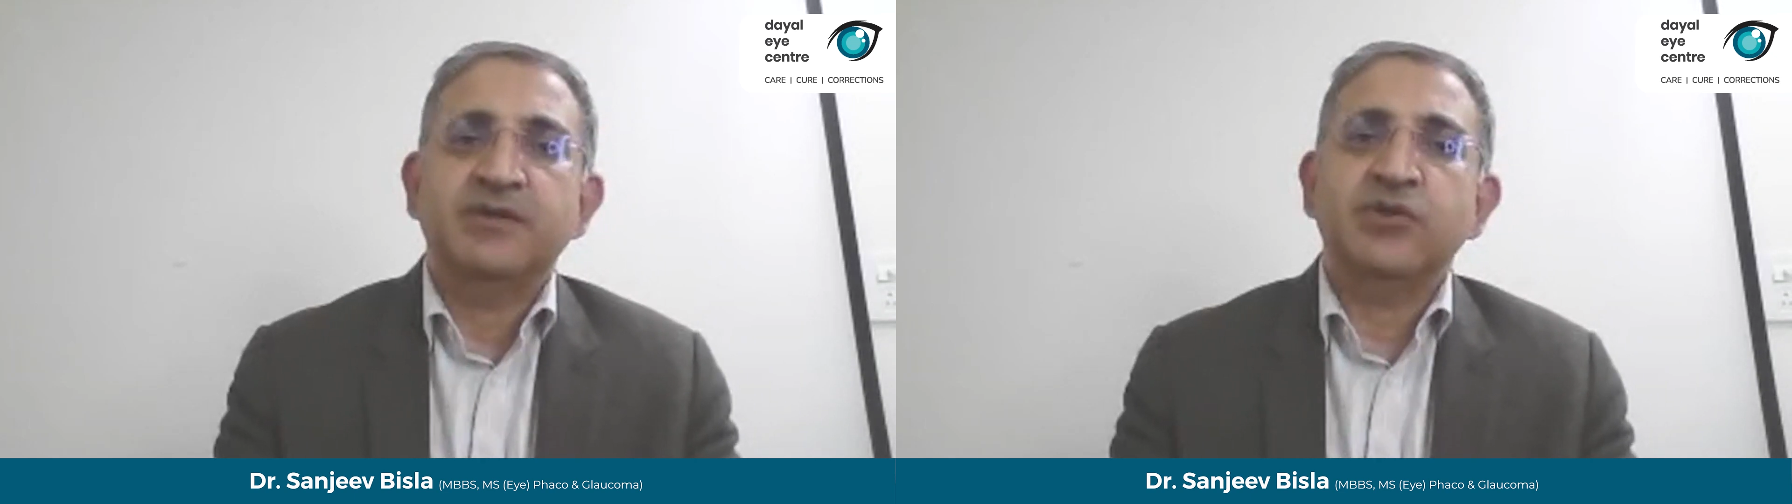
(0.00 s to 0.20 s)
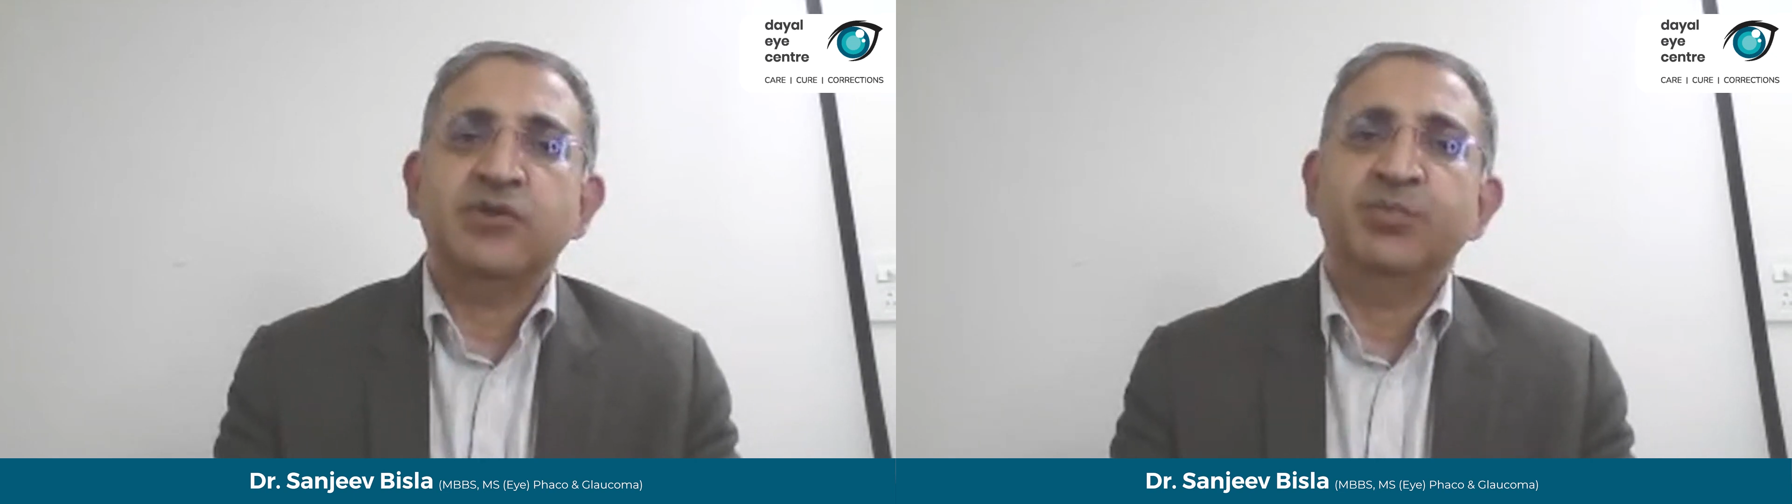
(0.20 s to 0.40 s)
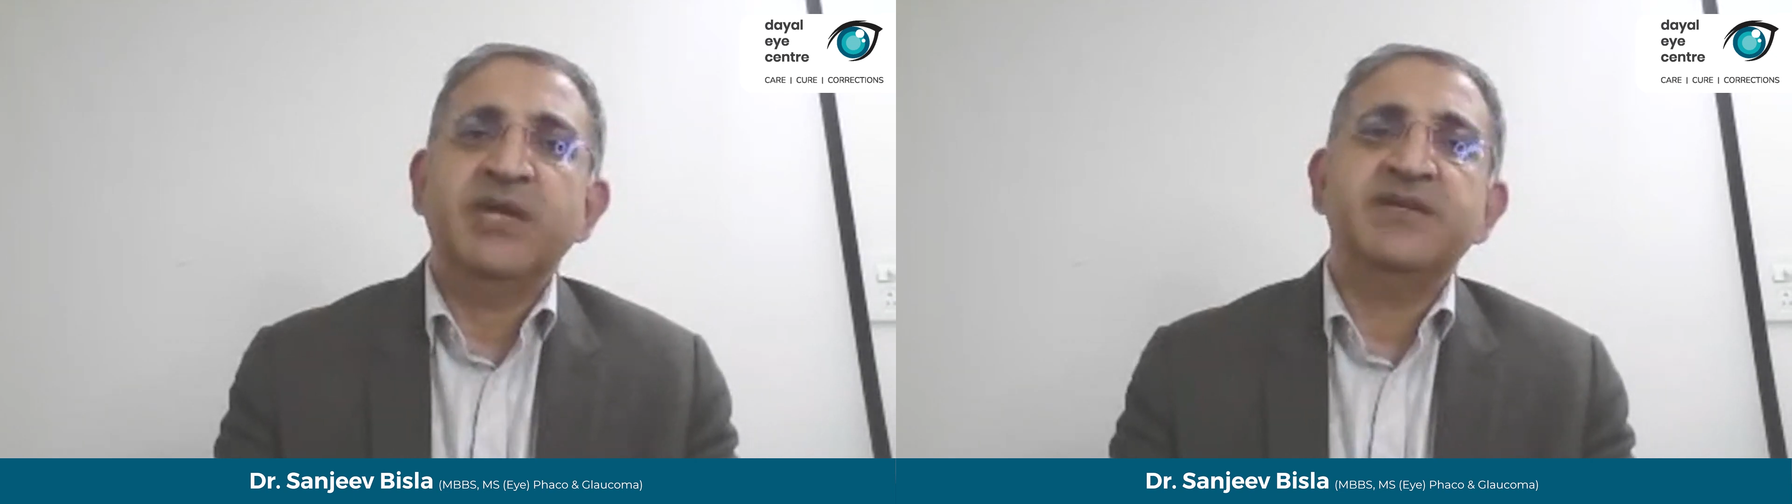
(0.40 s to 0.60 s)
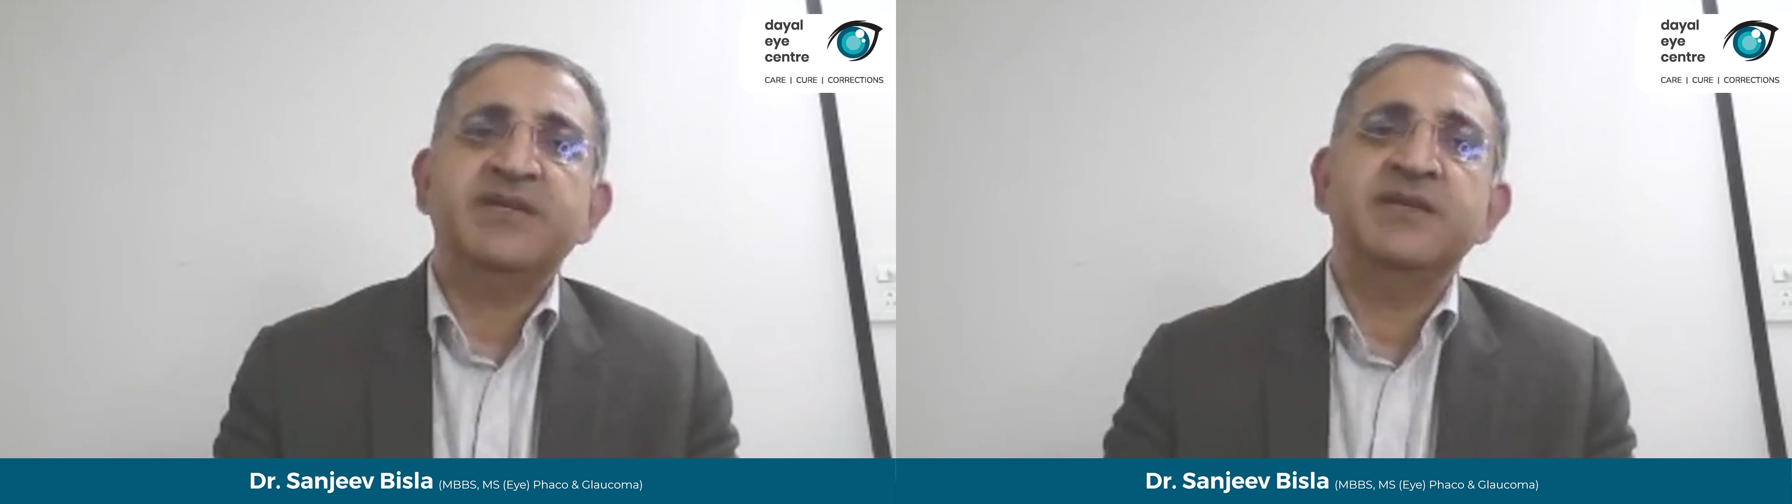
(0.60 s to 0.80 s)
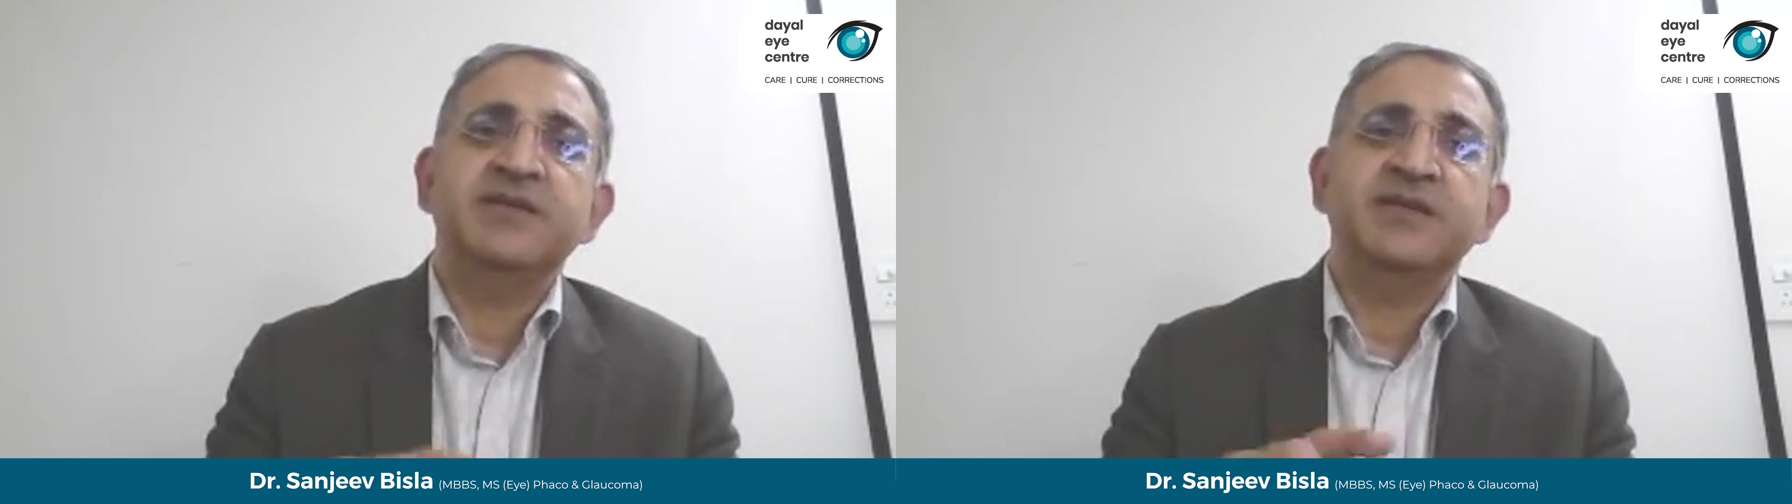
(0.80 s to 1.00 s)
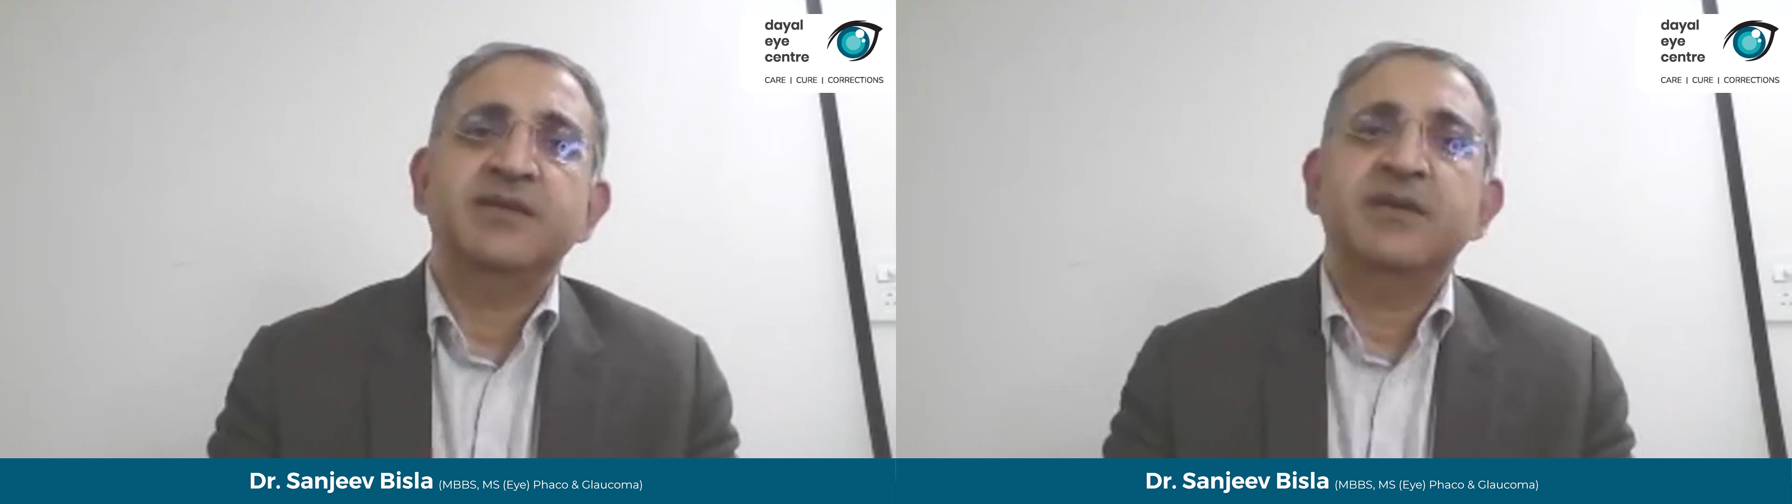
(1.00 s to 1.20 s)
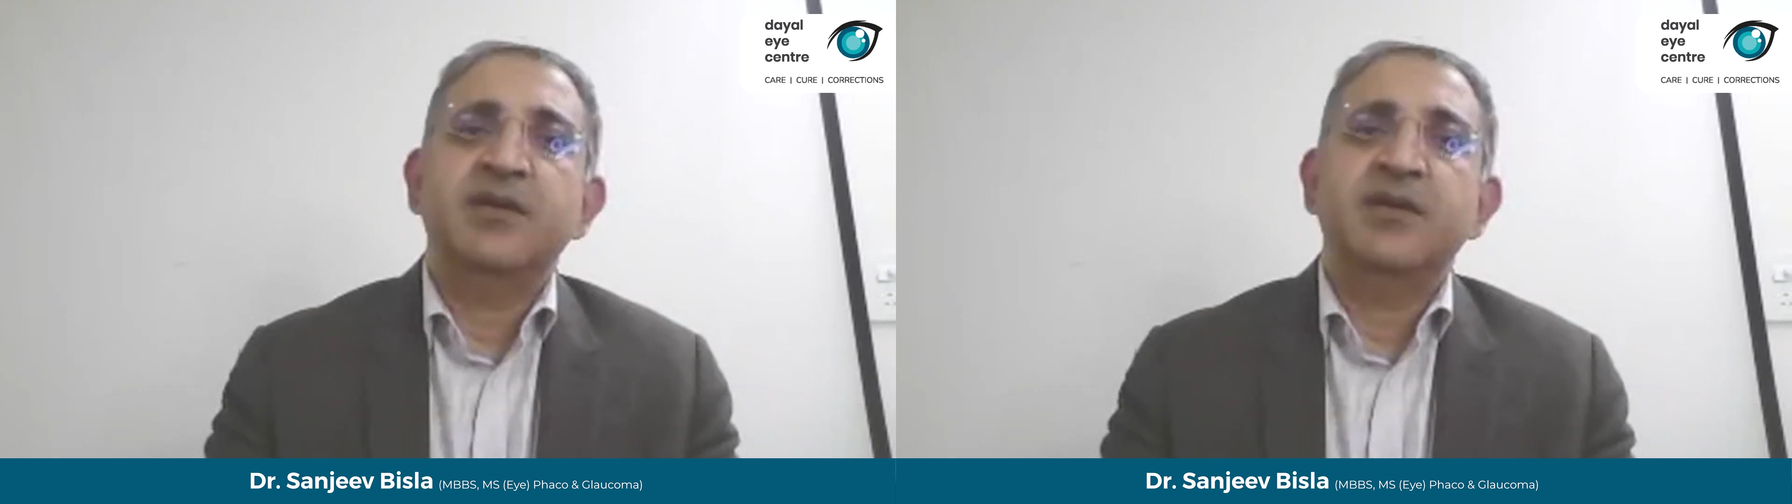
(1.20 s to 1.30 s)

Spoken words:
So patients,